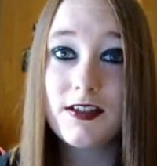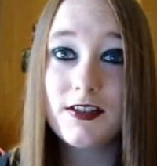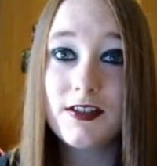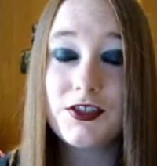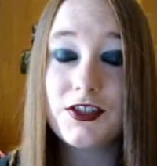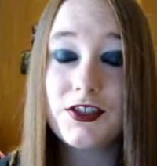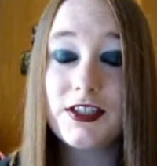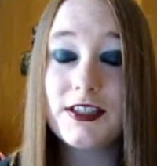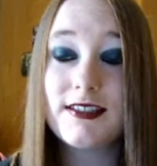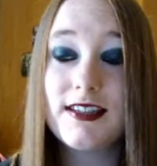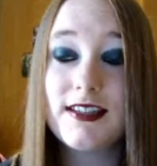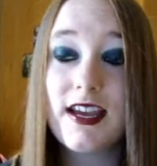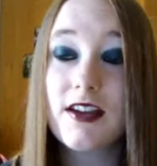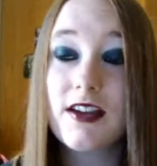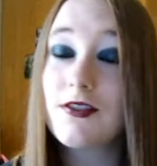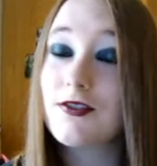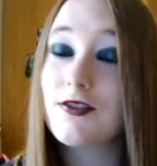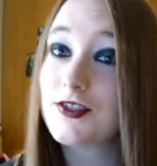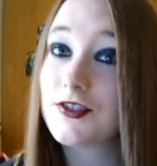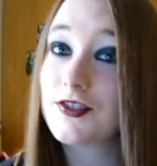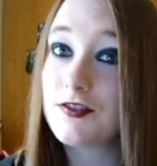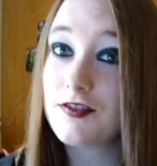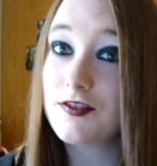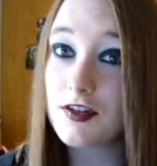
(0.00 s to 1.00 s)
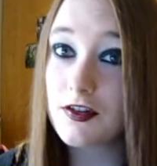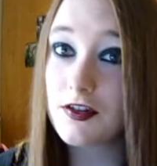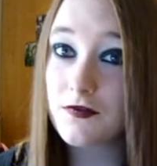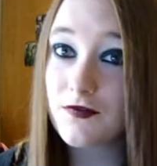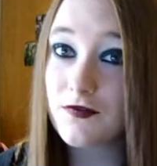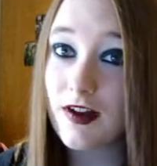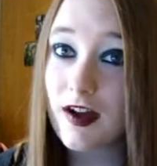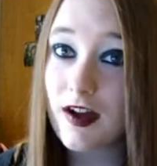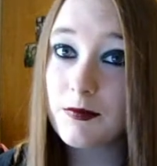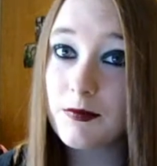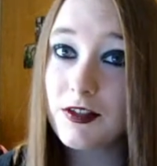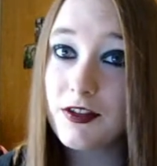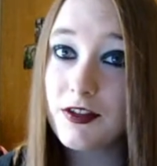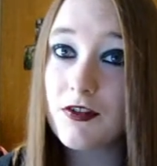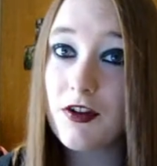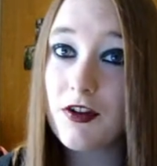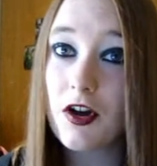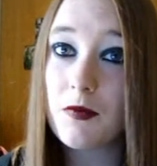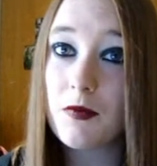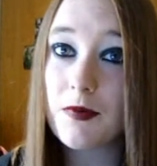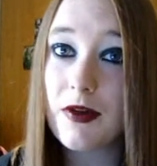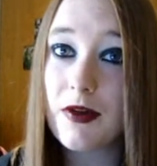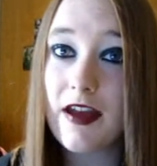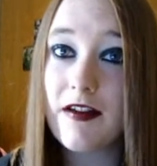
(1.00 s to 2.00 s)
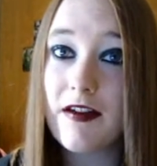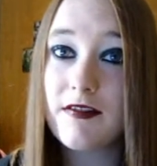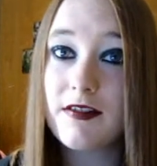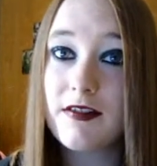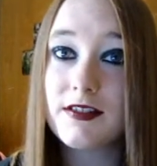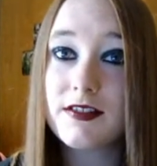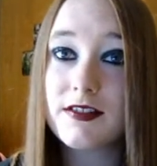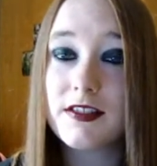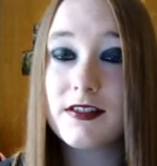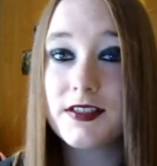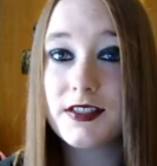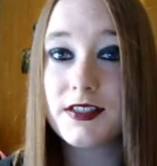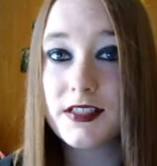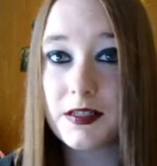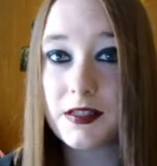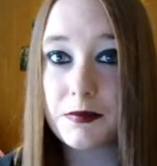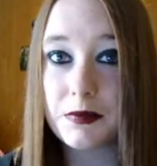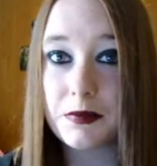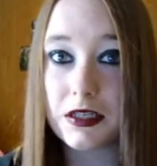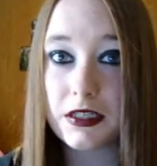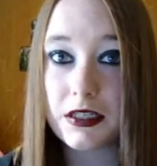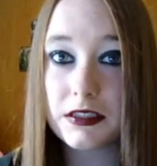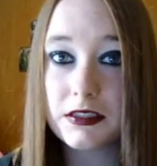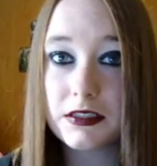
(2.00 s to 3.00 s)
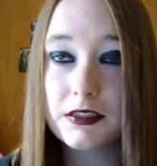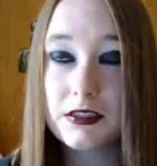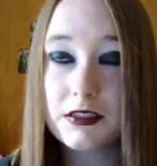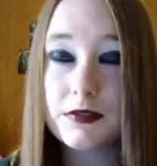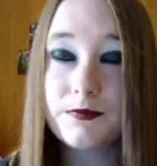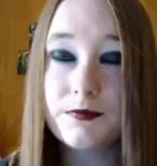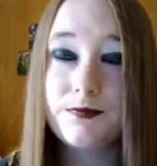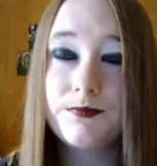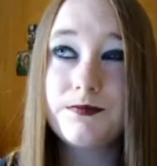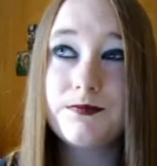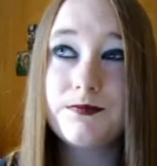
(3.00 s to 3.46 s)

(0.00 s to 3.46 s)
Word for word: She's taken us through her family, through her parents and her siblings